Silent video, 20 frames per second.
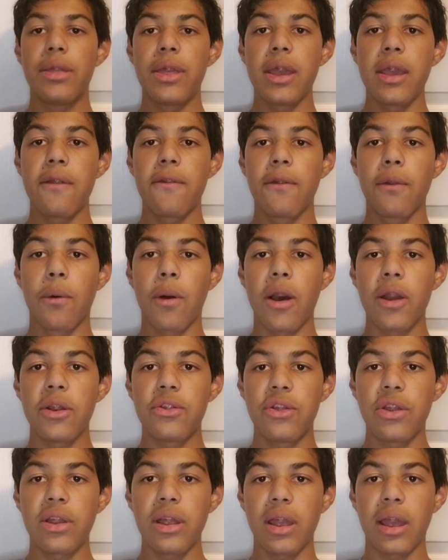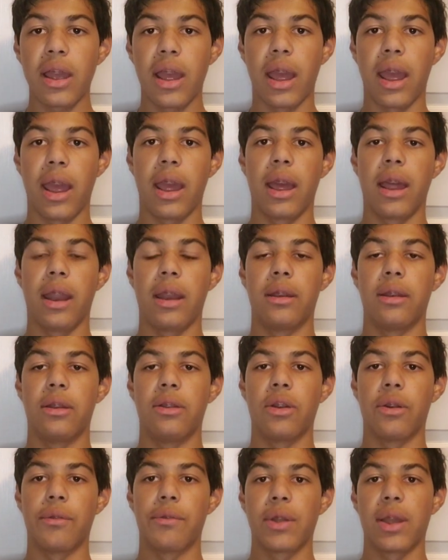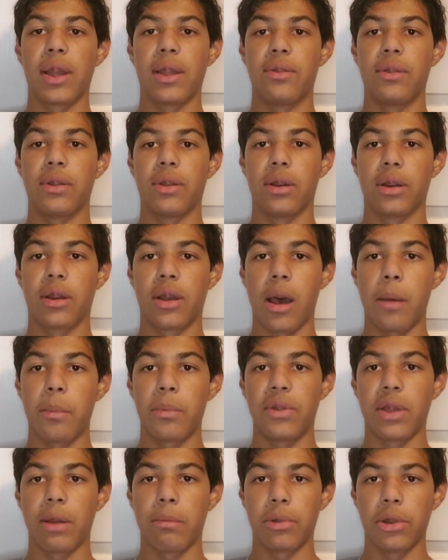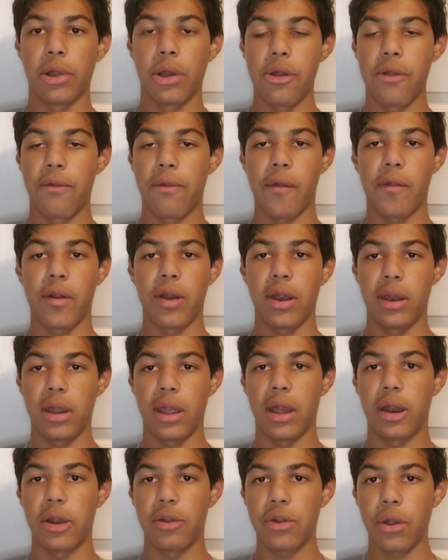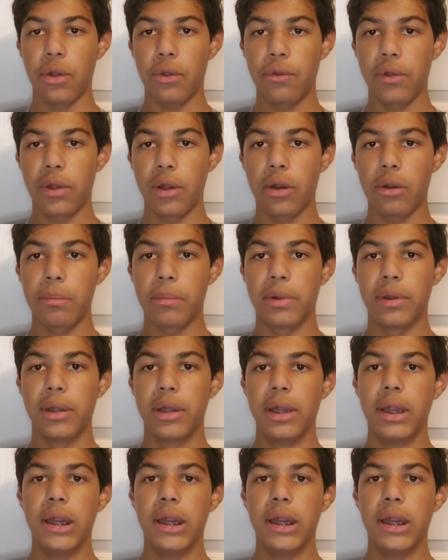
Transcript: Thank you for watching, and don't forget to comment down below your favorite Indiana Jones film.